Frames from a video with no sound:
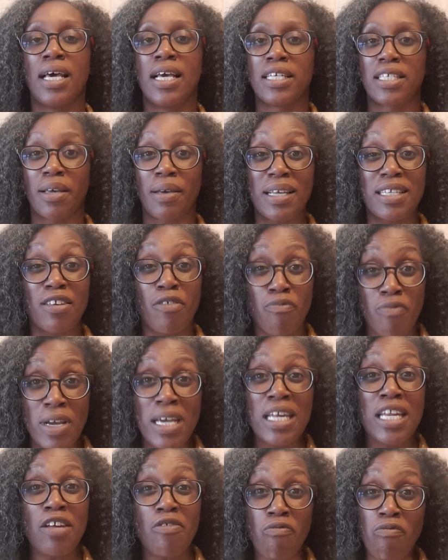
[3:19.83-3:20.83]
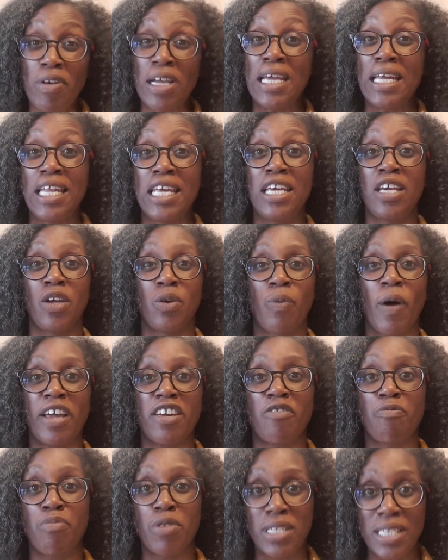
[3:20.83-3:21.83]
So it's a really, really good
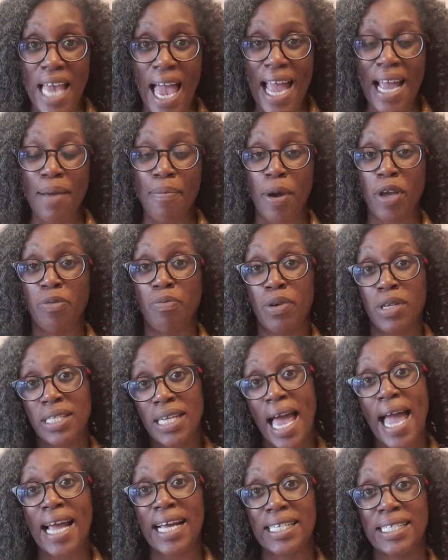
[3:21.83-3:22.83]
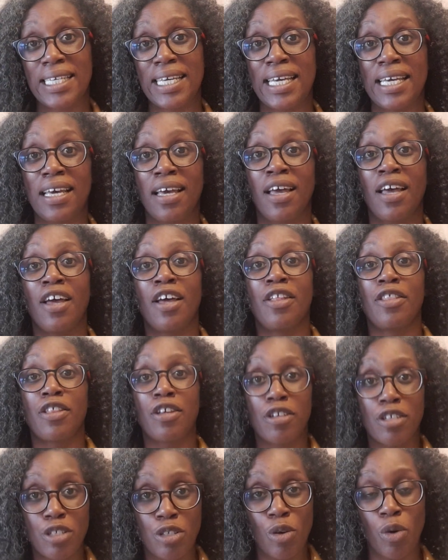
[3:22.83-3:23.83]
way of both protecting
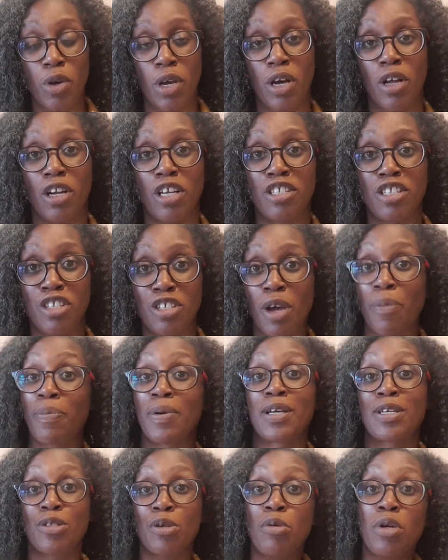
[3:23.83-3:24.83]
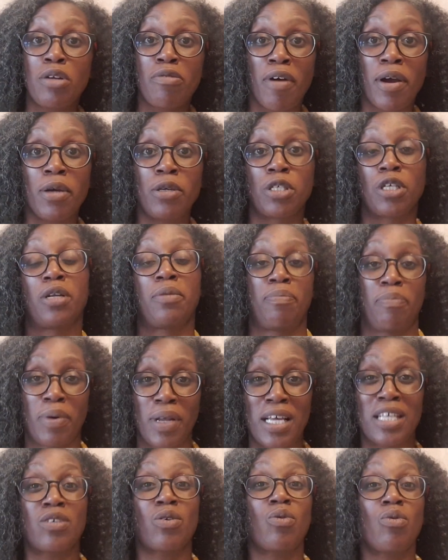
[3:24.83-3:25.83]
the soil and stopping soil erosion,
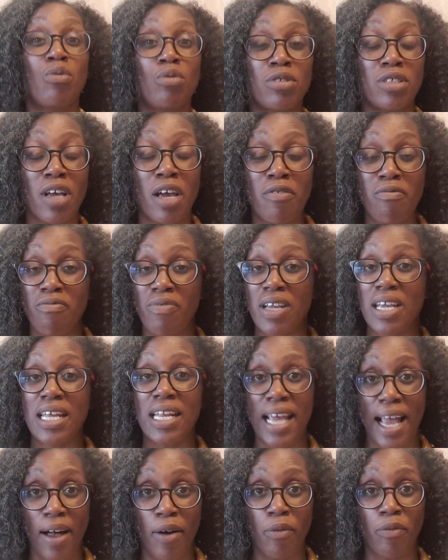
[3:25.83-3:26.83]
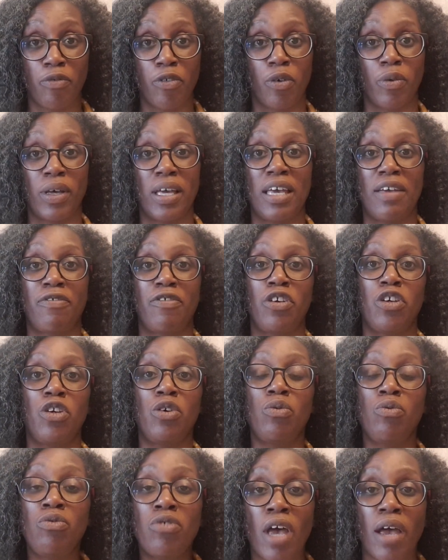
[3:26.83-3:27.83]
but it's also really helpful if
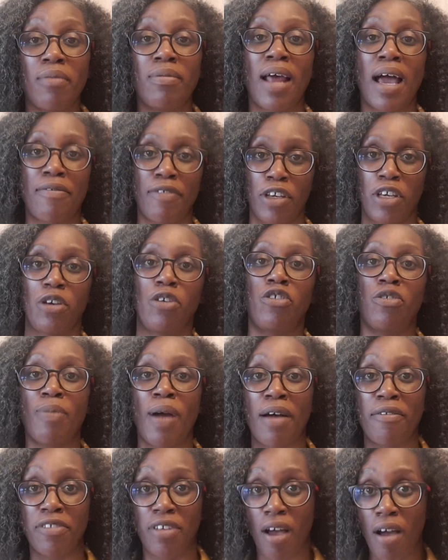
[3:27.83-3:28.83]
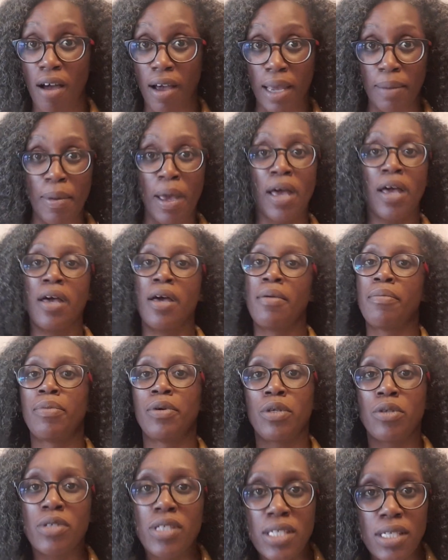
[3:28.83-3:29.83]
you don't have a huge amount of time
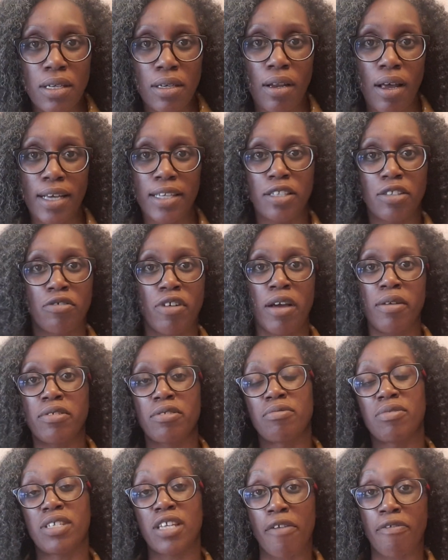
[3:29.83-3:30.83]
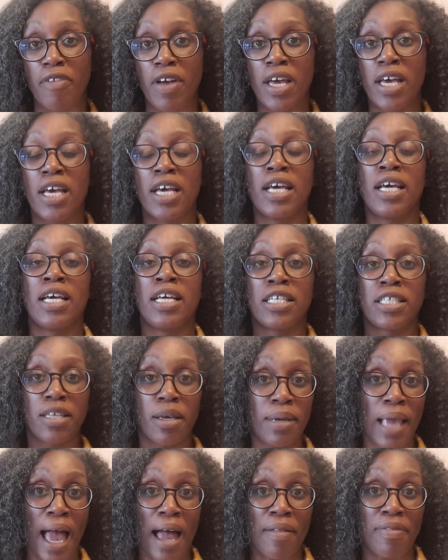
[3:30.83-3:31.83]
but you still like to grow some stuff.
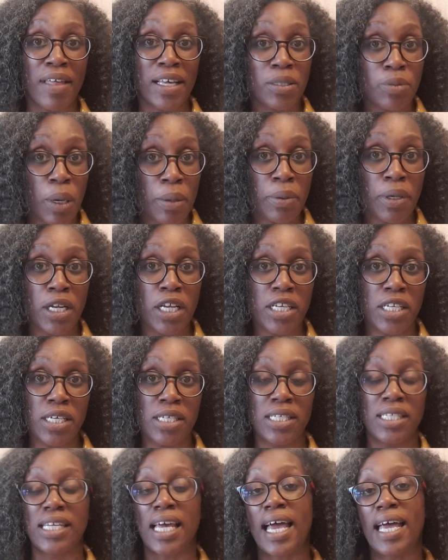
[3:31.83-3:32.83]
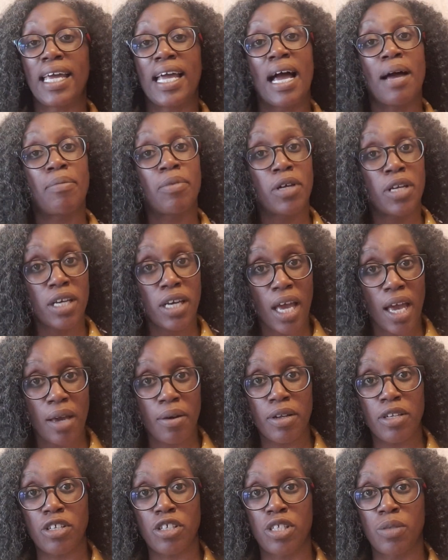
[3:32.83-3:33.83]
So yeah, that's what I'm going to do today. I'm going to
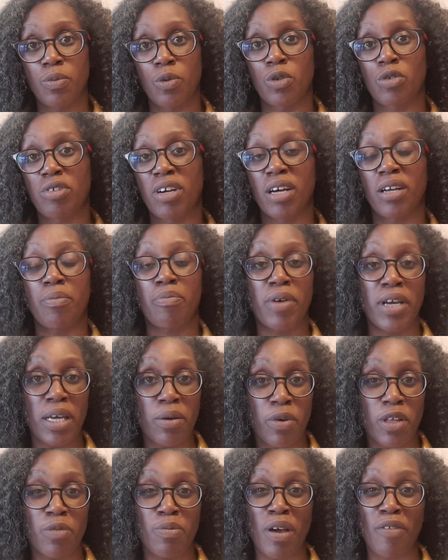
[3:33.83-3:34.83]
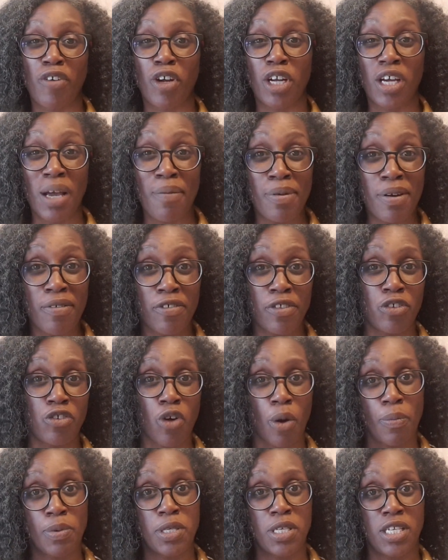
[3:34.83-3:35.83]
go and do some watering. I'm going to bring you with me. I've got a couple of other
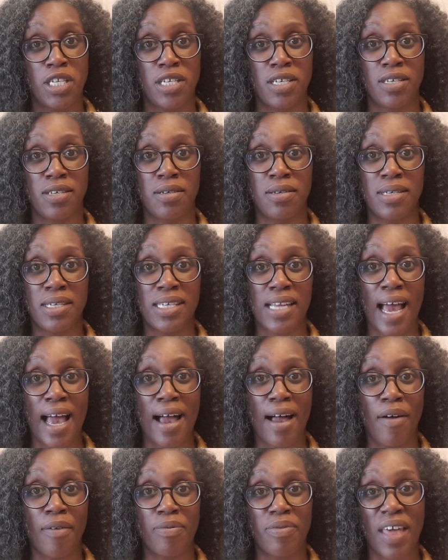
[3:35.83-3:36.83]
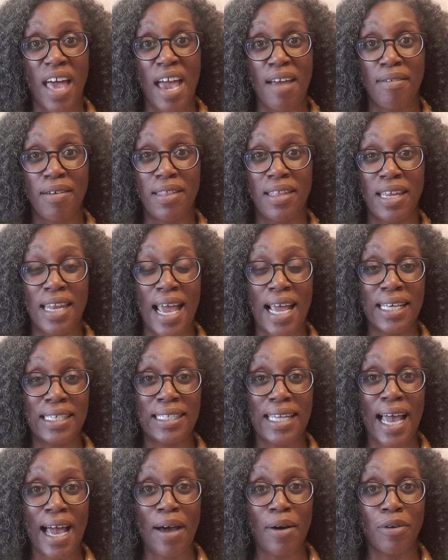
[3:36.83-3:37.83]
jobs to do down there in the
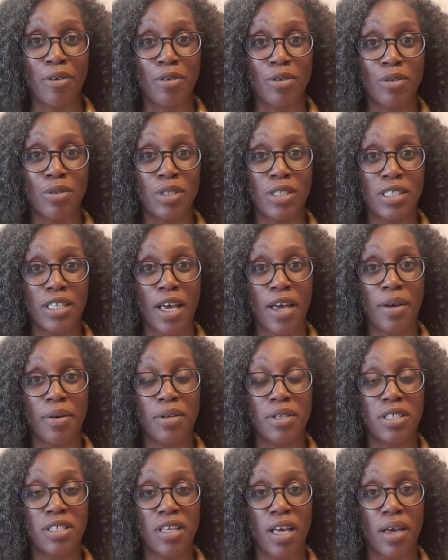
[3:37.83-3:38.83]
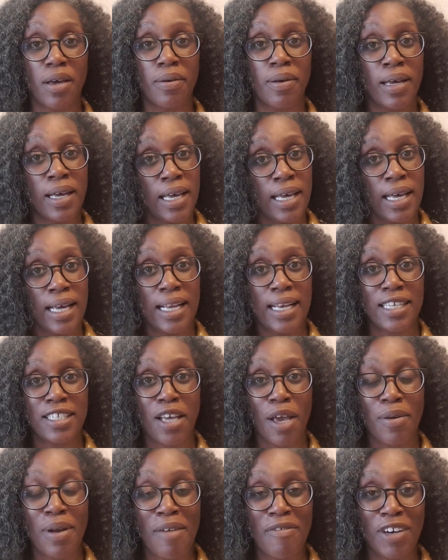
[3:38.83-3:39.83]
next hour or so. So let's
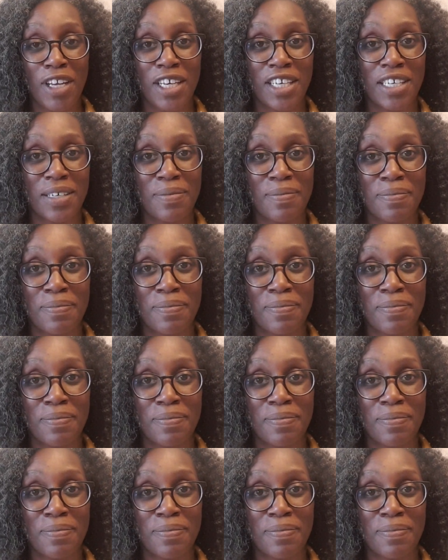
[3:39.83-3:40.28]
go and have a look.